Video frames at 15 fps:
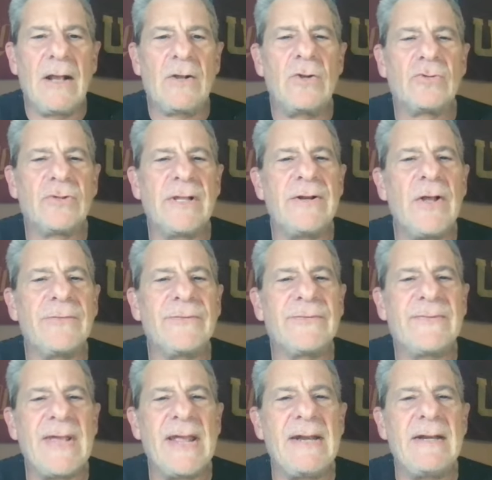Coach Lynn also
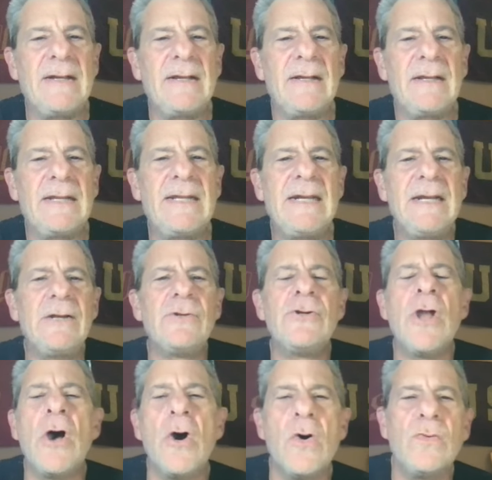said he didn't
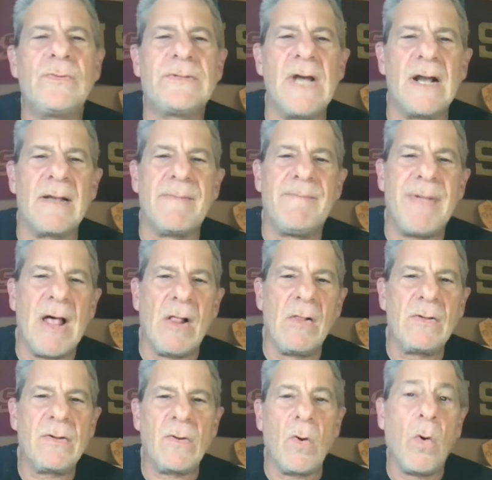know Doug
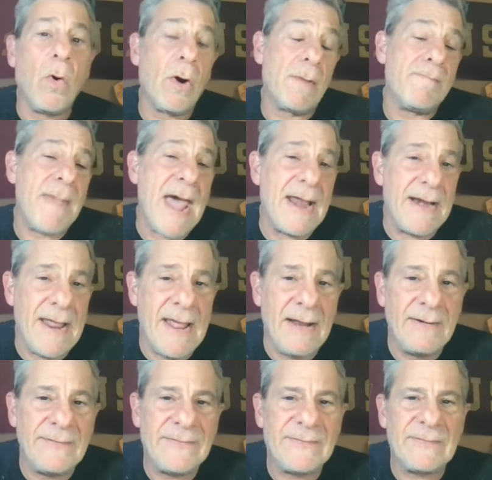Belk or Matt
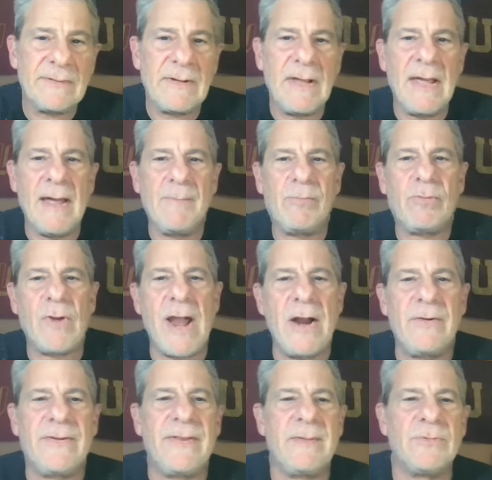Entz
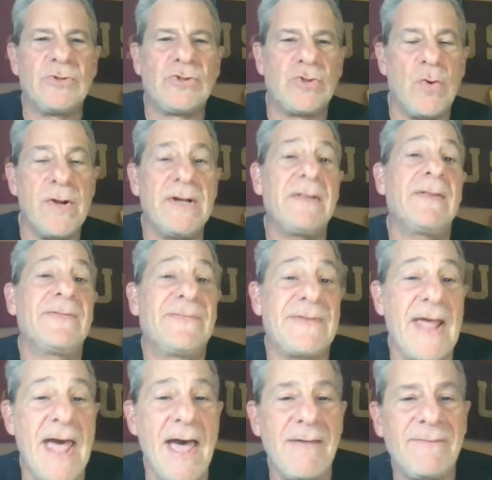prior to them joining the
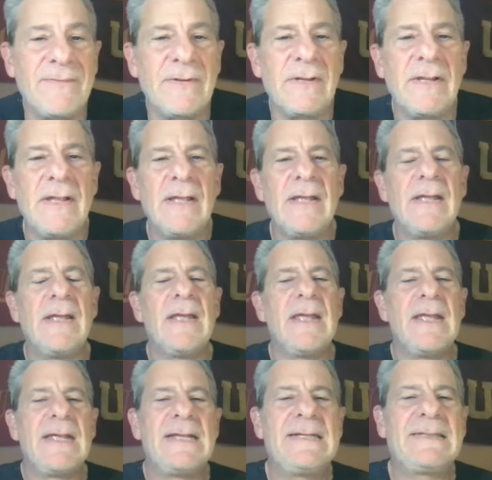staff.
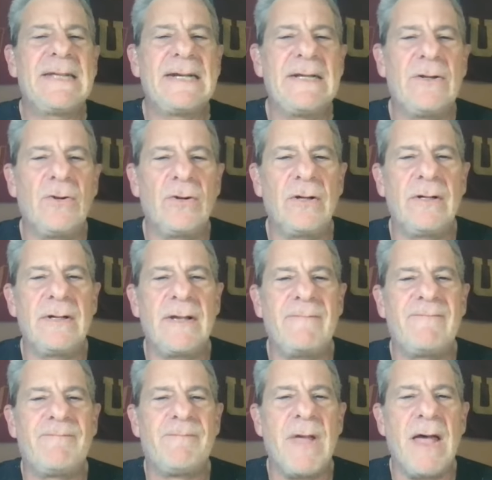He said he heard
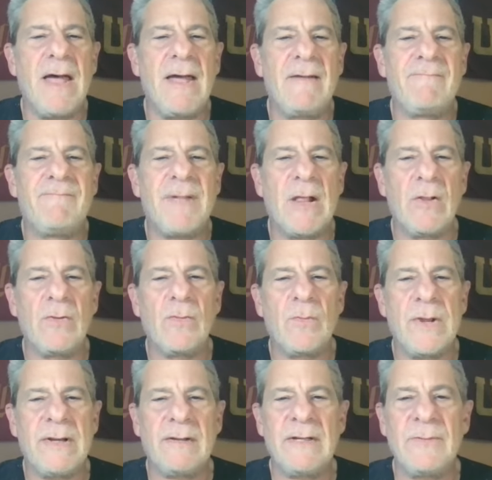of Belk
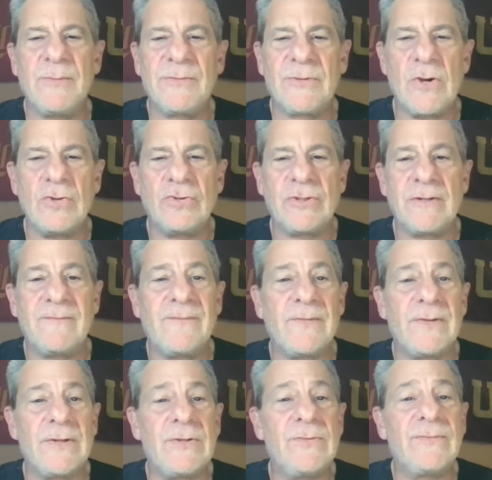when Lynn was coaching
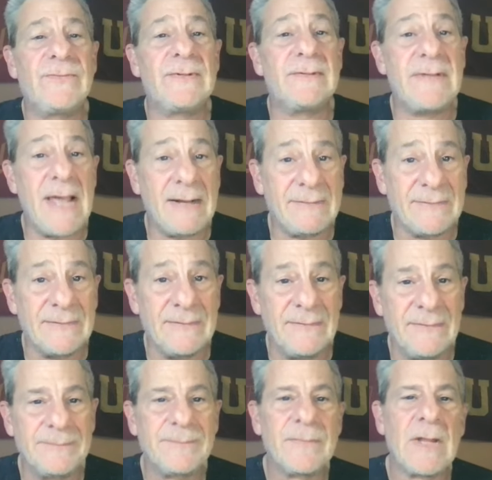for the Houston
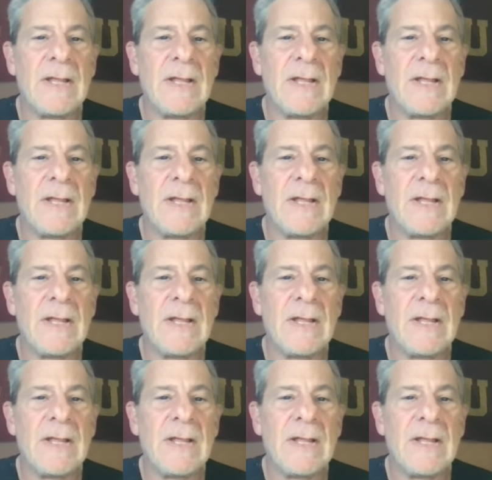Texans,